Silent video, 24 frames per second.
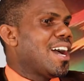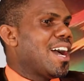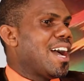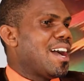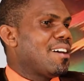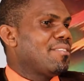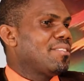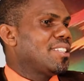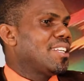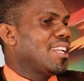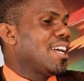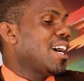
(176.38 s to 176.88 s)

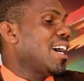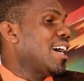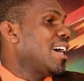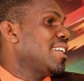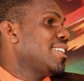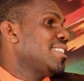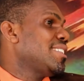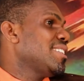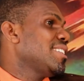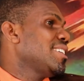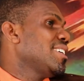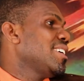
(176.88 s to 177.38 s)
haven't
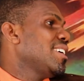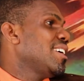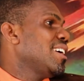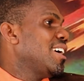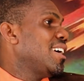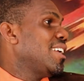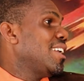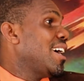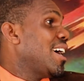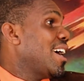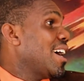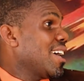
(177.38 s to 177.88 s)
had
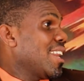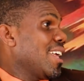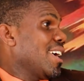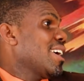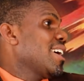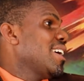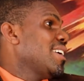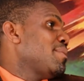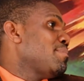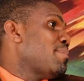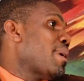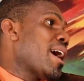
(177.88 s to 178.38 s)
an
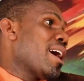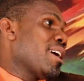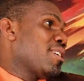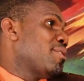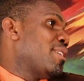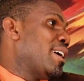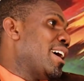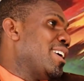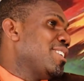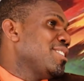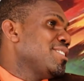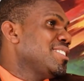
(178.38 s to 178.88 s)
Anglican
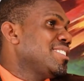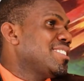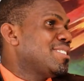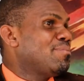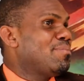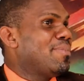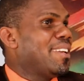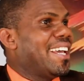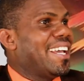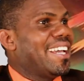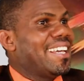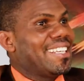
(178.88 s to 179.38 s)

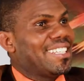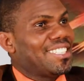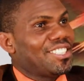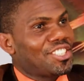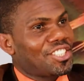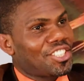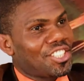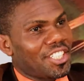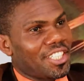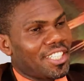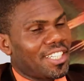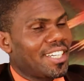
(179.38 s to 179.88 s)
background, playing
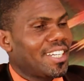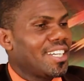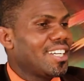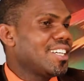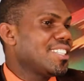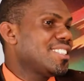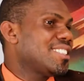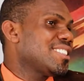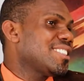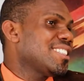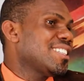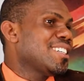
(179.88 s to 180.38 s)
in
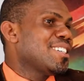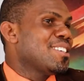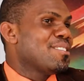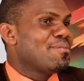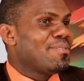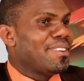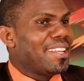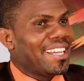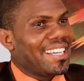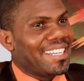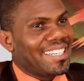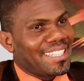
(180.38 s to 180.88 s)
church,
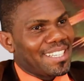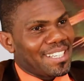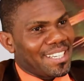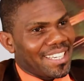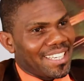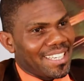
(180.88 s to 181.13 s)
playing the